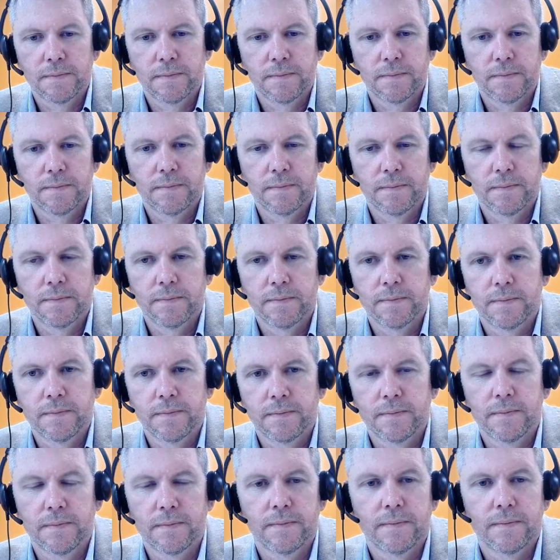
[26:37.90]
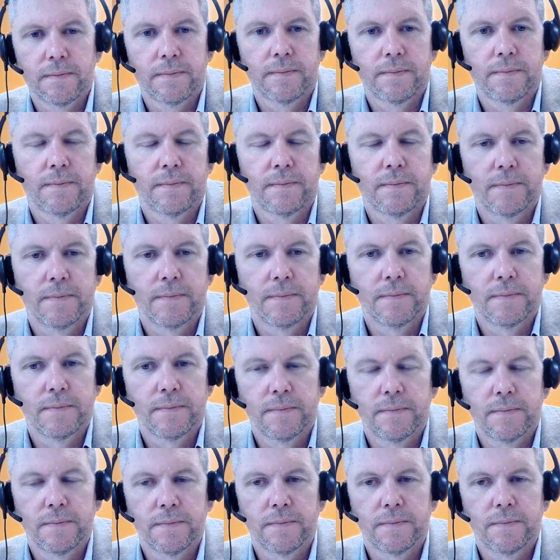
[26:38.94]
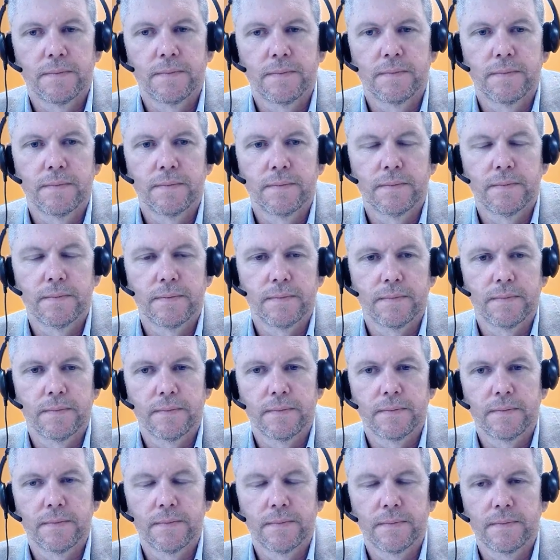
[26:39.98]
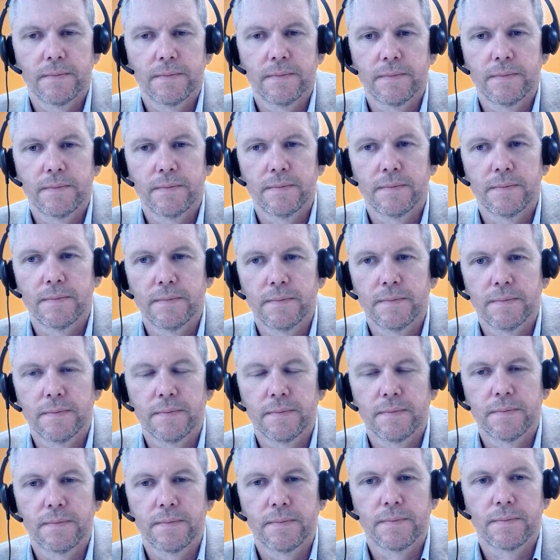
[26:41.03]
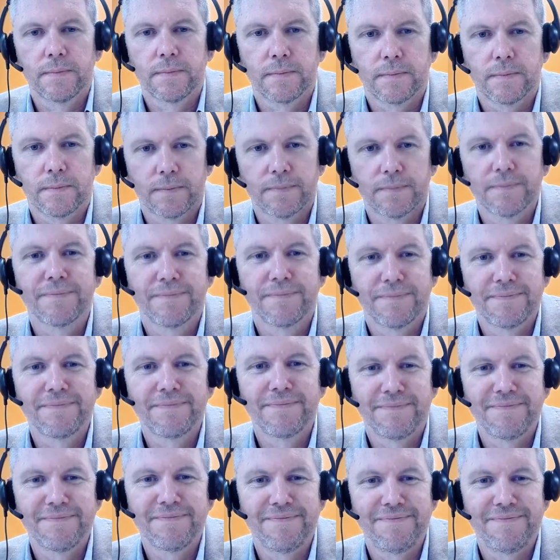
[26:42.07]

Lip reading: [no speech]